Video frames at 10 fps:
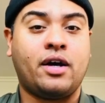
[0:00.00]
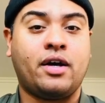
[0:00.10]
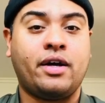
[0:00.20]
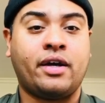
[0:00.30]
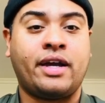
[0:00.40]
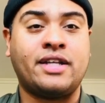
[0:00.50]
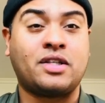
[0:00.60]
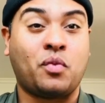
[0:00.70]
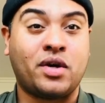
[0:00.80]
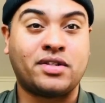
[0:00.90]
in case I
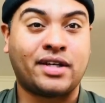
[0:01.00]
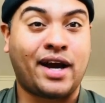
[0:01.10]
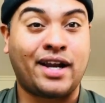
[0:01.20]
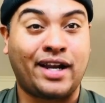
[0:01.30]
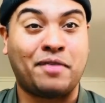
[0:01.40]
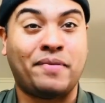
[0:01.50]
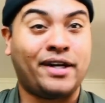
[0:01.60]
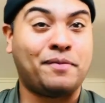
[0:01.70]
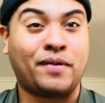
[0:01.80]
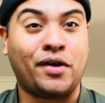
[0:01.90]
wanted to kind of like pick
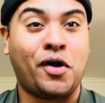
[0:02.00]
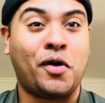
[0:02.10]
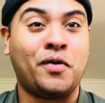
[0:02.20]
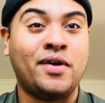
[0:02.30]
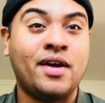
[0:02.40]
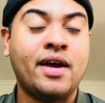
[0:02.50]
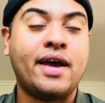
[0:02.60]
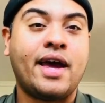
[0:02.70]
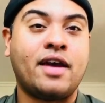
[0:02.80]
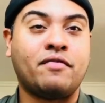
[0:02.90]
up and go
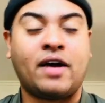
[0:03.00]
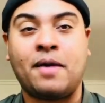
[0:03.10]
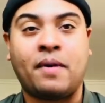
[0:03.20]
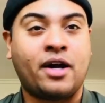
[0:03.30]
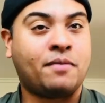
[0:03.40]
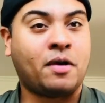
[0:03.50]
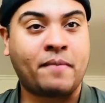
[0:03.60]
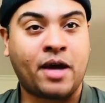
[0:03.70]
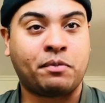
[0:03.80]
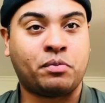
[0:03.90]
and vibe out on my
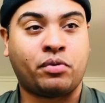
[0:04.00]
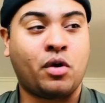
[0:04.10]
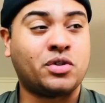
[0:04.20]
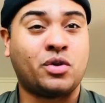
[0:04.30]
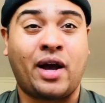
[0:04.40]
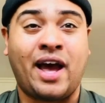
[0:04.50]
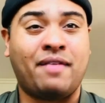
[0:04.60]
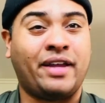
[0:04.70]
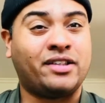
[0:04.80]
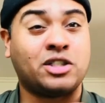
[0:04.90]
MacBook Pro. So I have
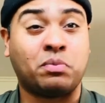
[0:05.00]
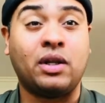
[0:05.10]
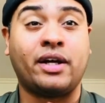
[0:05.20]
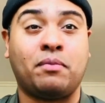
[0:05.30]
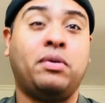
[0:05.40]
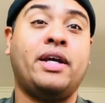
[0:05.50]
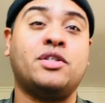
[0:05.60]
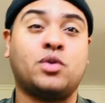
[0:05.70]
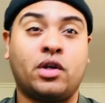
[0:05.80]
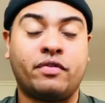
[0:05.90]
like this plug and play
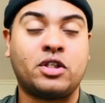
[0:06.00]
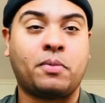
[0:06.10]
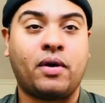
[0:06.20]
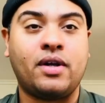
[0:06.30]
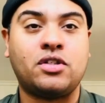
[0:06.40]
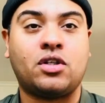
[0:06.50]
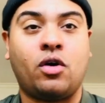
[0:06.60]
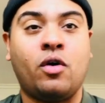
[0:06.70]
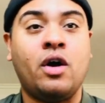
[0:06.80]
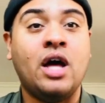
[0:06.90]
sort of experience.
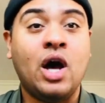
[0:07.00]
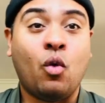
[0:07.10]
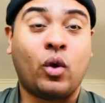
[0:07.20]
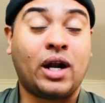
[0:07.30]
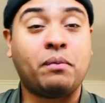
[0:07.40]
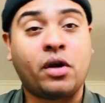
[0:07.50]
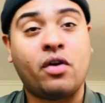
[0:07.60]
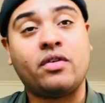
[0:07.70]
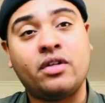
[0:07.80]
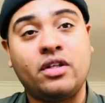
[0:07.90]
So what I'm
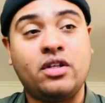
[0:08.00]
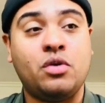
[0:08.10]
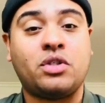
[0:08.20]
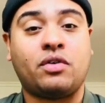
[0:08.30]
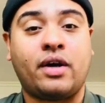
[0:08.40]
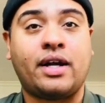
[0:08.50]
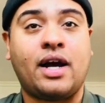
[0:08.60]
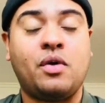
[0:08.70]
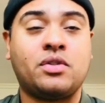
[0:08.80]
currently using right now is